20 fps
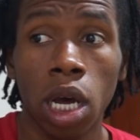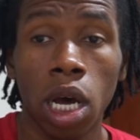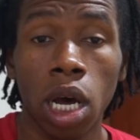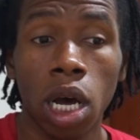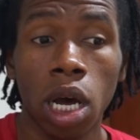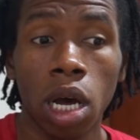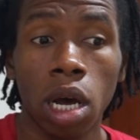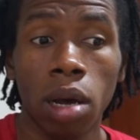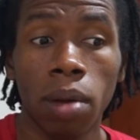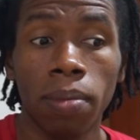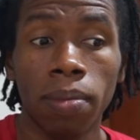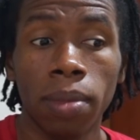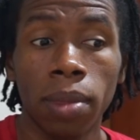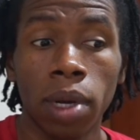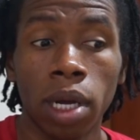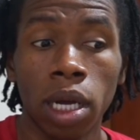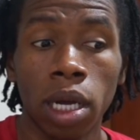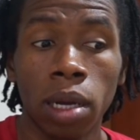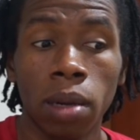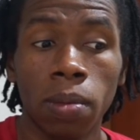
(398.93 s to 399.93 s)

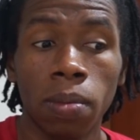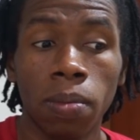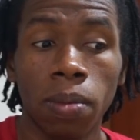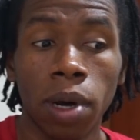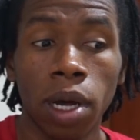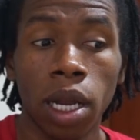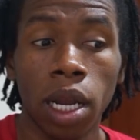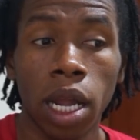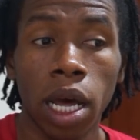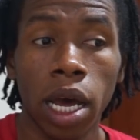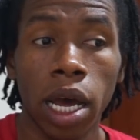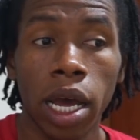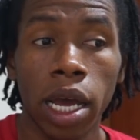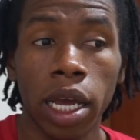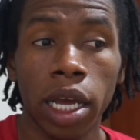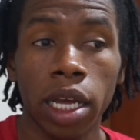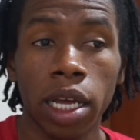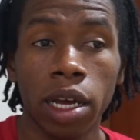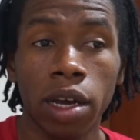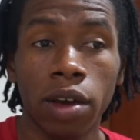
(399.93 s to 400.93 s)
But
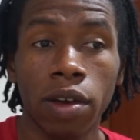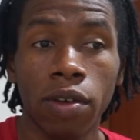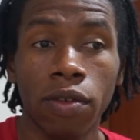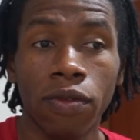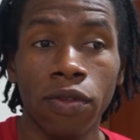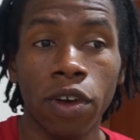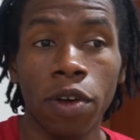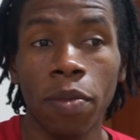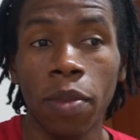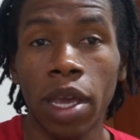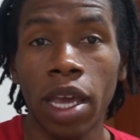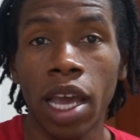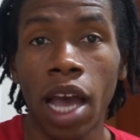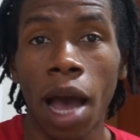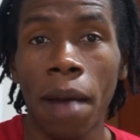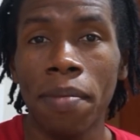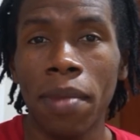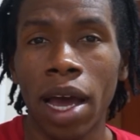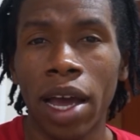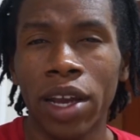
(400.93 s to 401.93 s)
like for me,
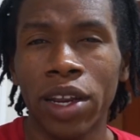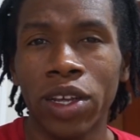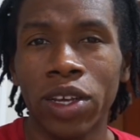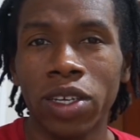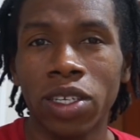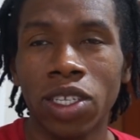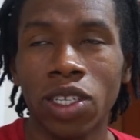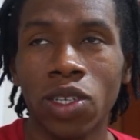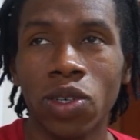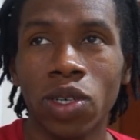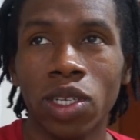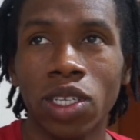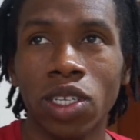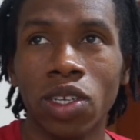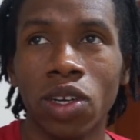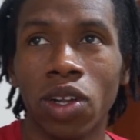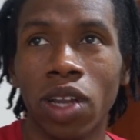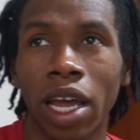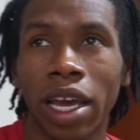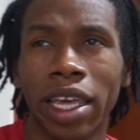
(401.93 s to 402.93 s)
I'm not used to it,
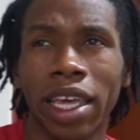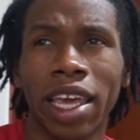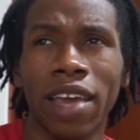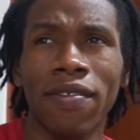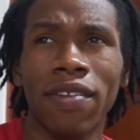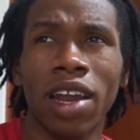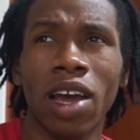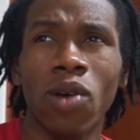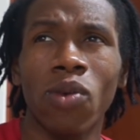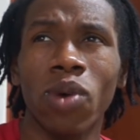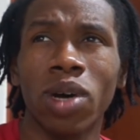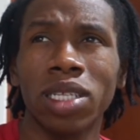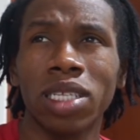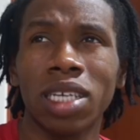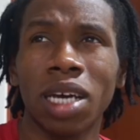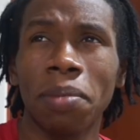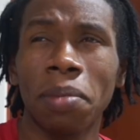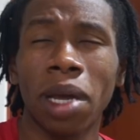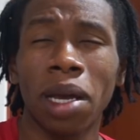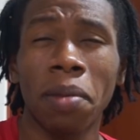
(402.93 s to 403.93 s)
so like even at one
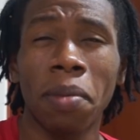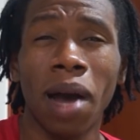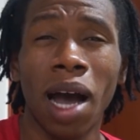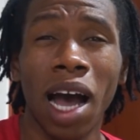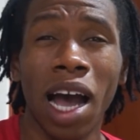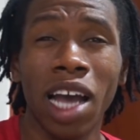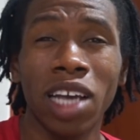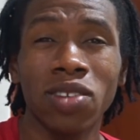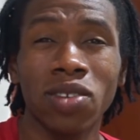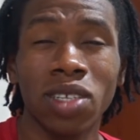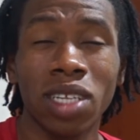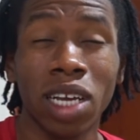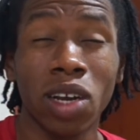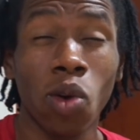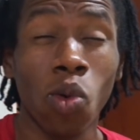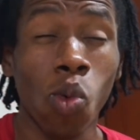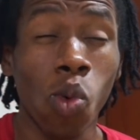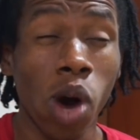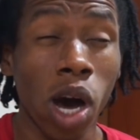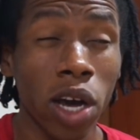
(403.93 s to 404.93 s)
time, like my eyes was
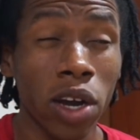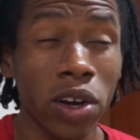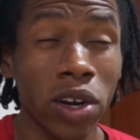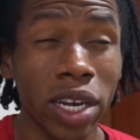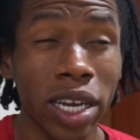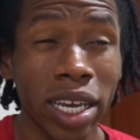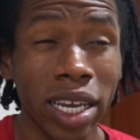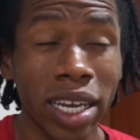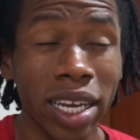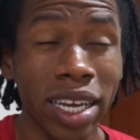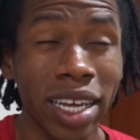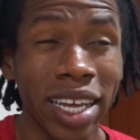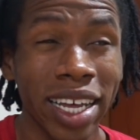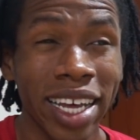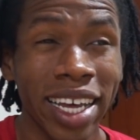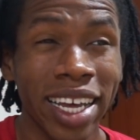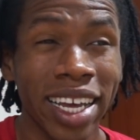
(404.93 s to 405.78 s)
like watering